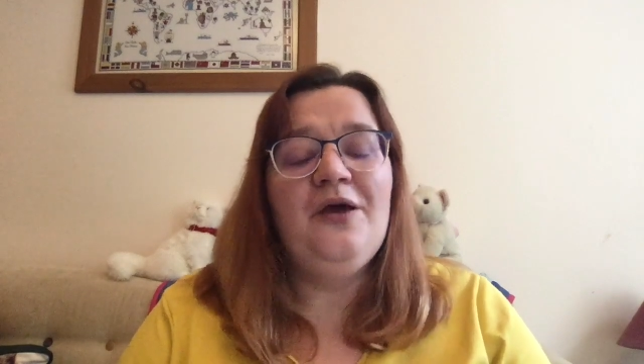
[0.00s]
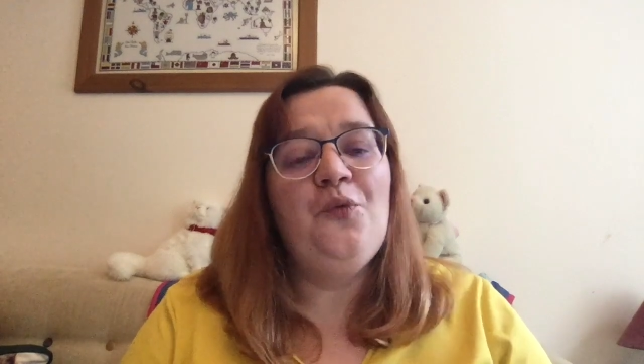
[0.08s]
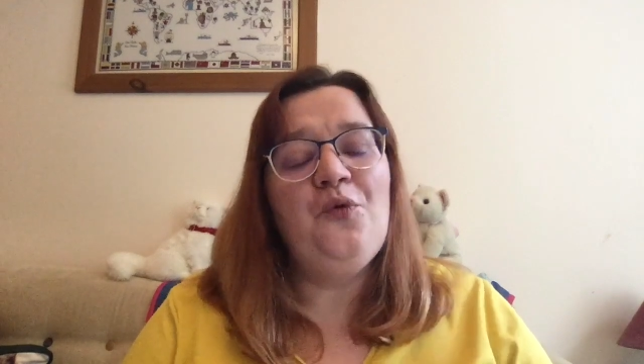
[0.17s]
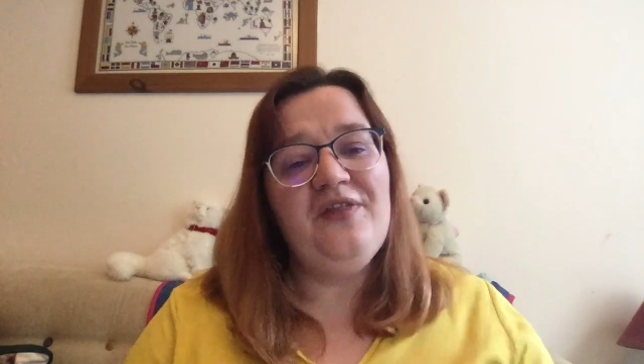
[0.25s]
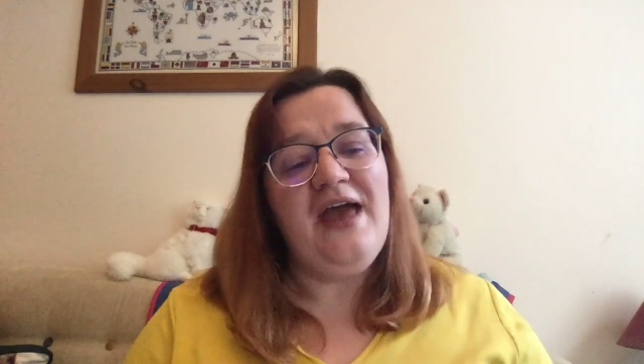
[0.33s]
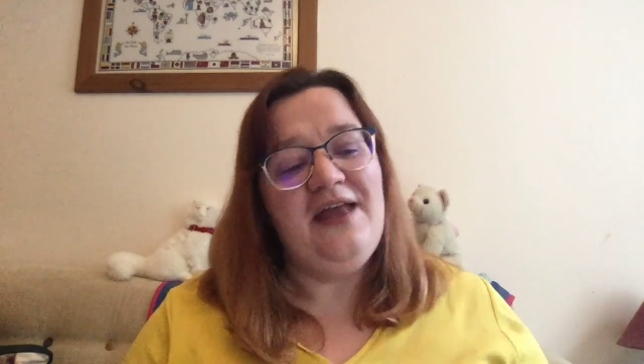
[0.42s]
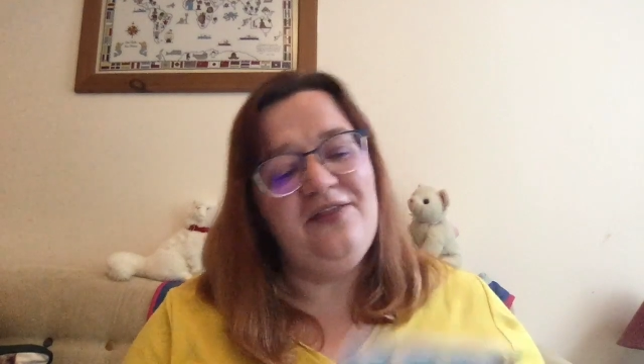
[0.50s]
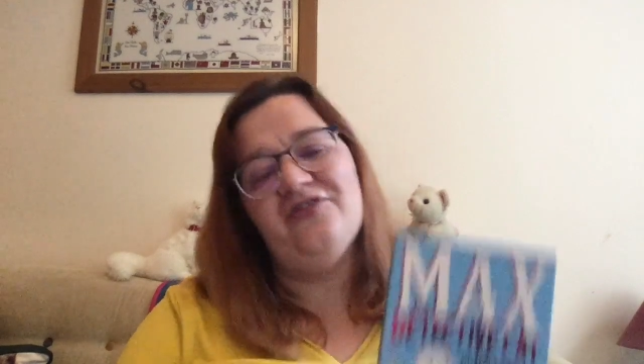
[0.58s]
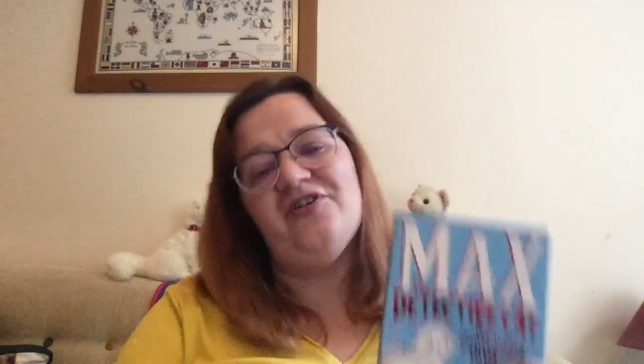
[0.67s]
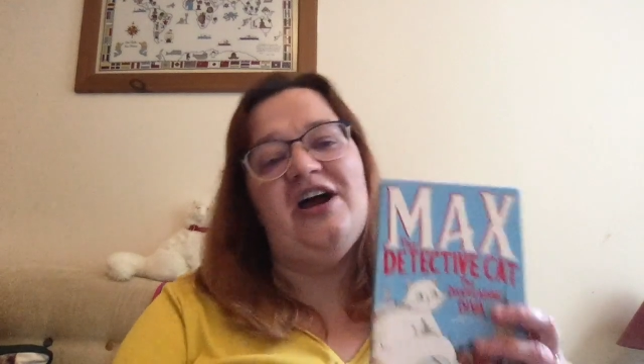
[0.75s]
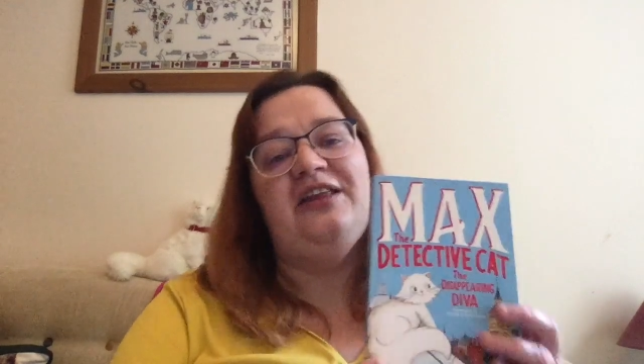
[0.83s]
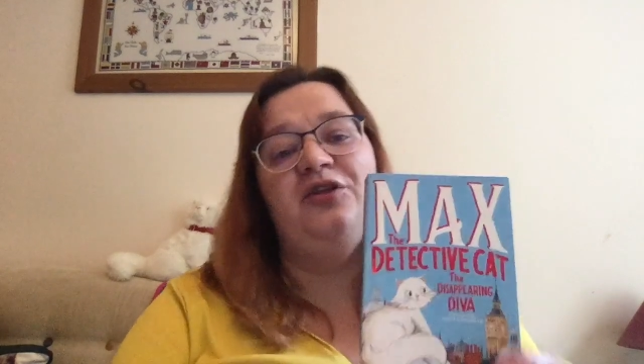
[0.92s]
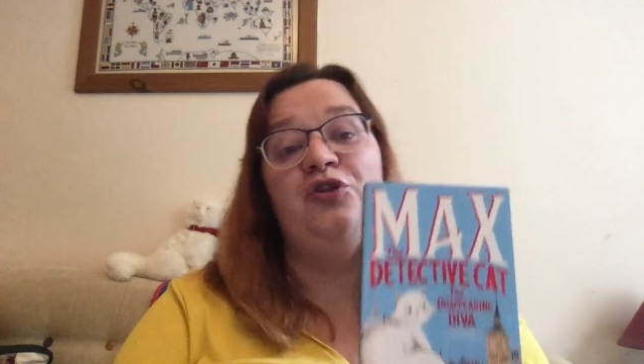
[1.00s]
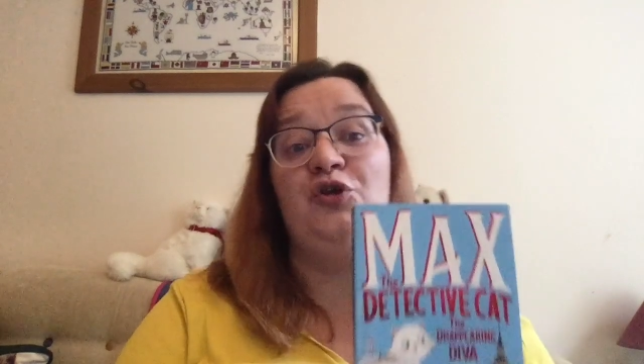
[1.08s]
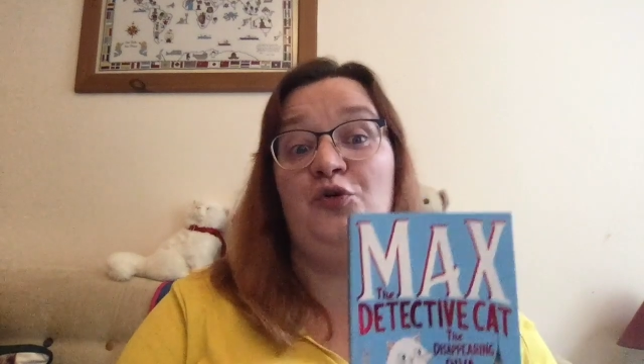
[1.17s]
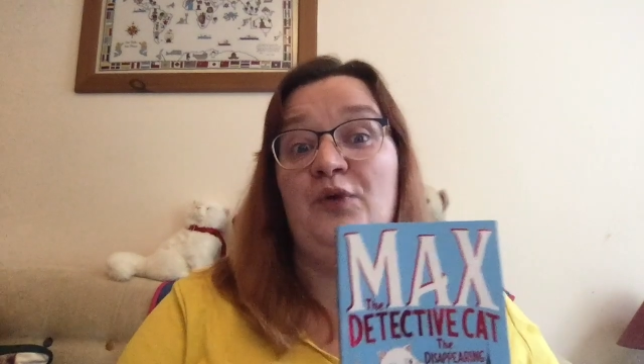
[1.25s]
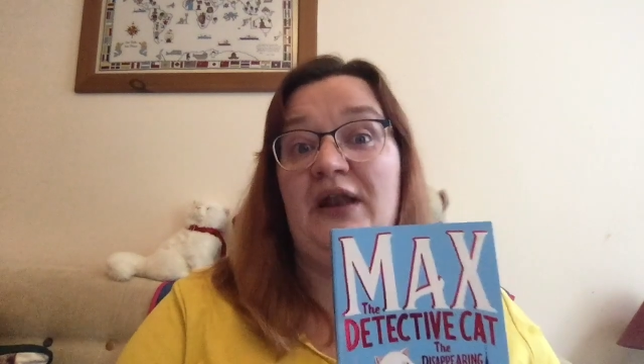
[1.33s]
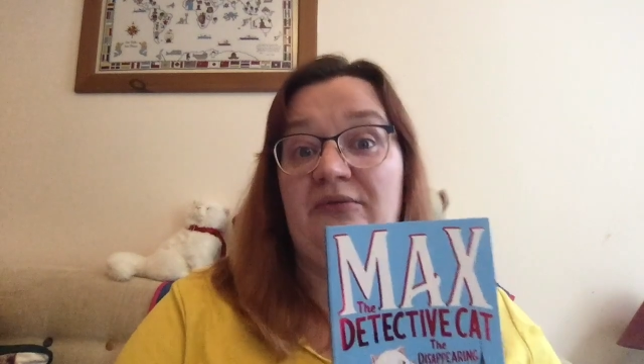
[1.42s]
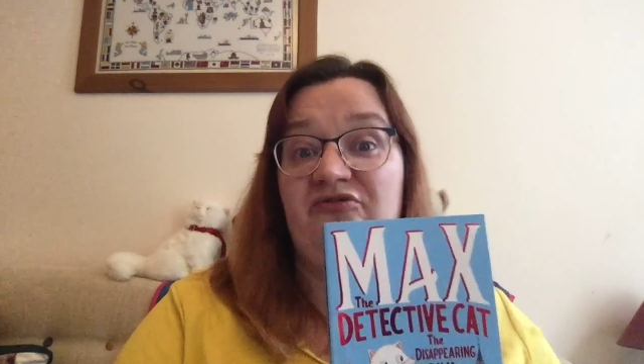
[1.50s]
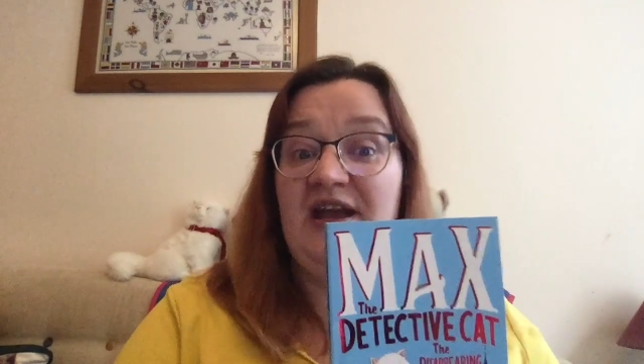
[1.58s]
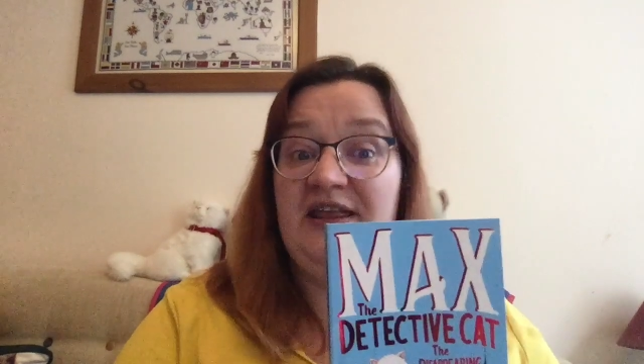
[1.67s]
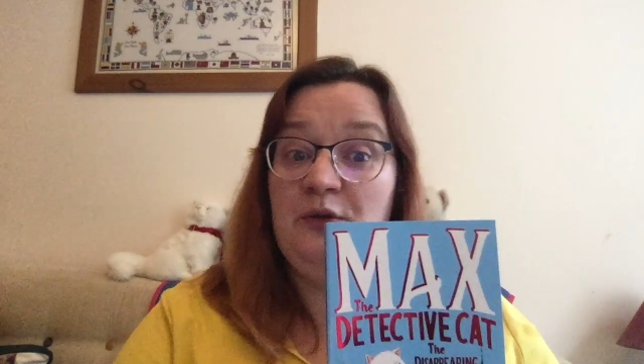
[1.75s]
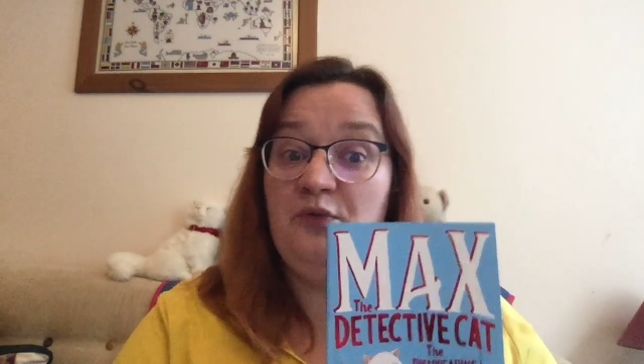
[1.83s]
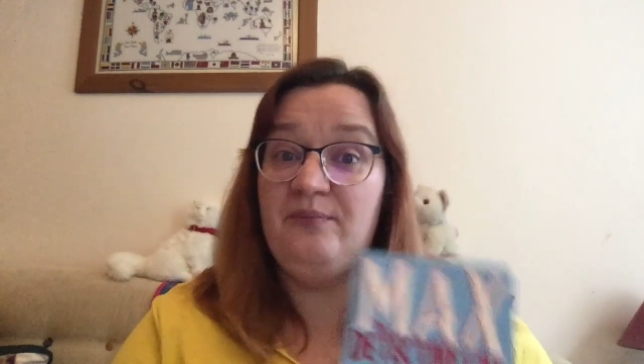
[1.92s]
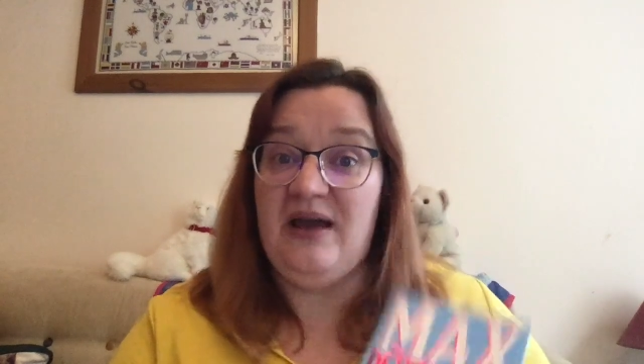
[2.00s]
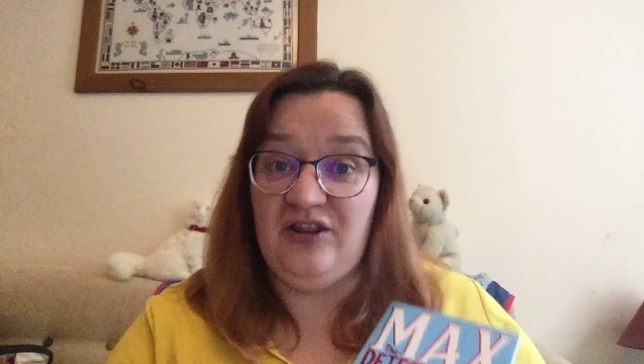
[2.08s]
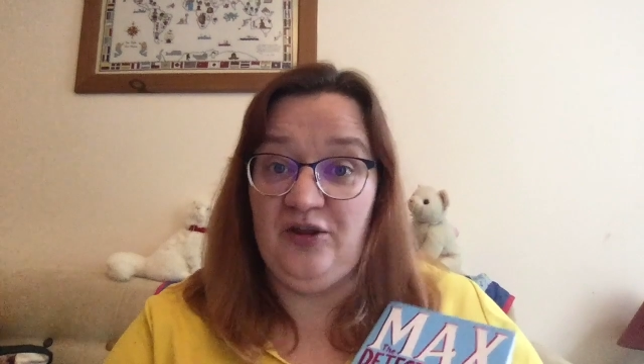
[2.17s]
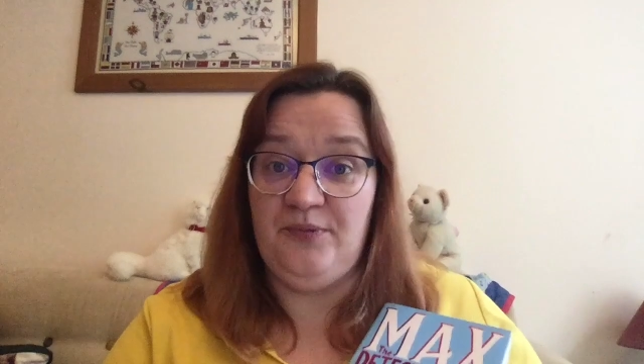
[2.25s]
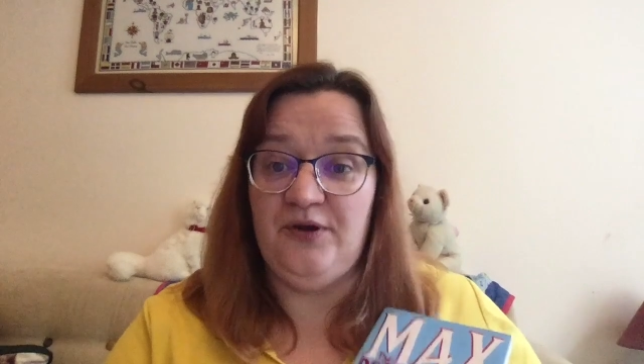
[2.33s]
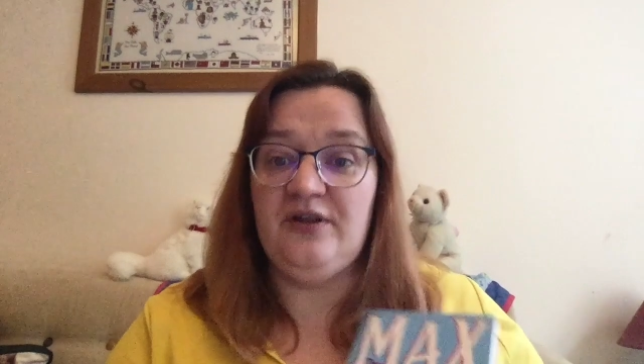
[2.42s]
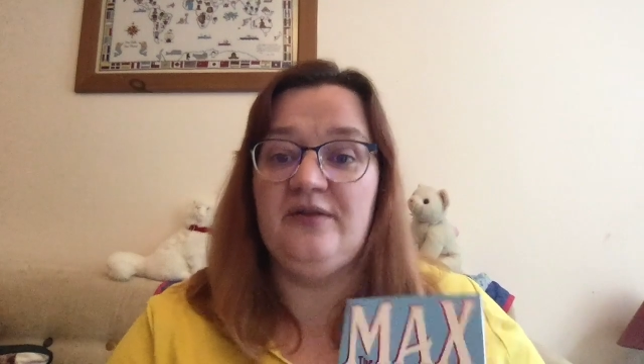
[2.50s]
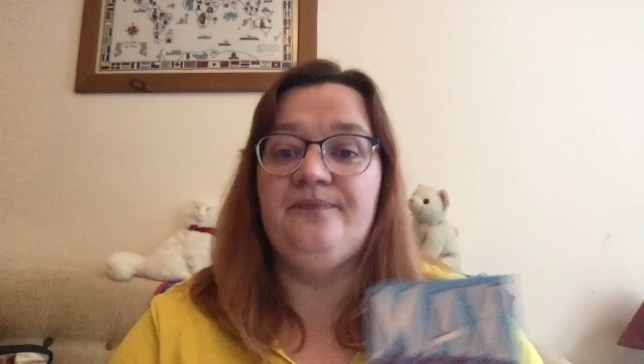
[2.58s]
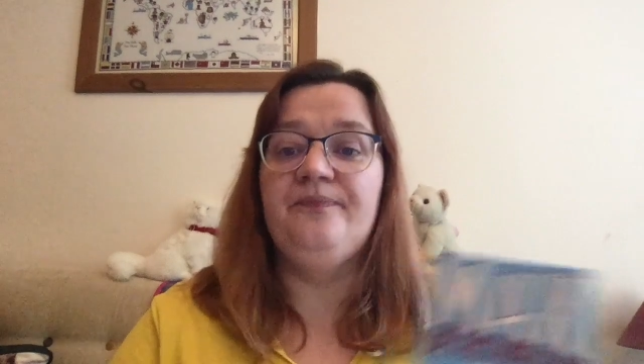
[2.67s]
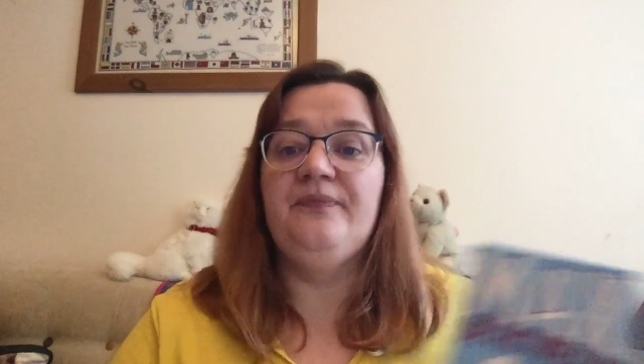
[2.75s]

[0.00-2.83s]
What I try to do when I'm writing one of Max's books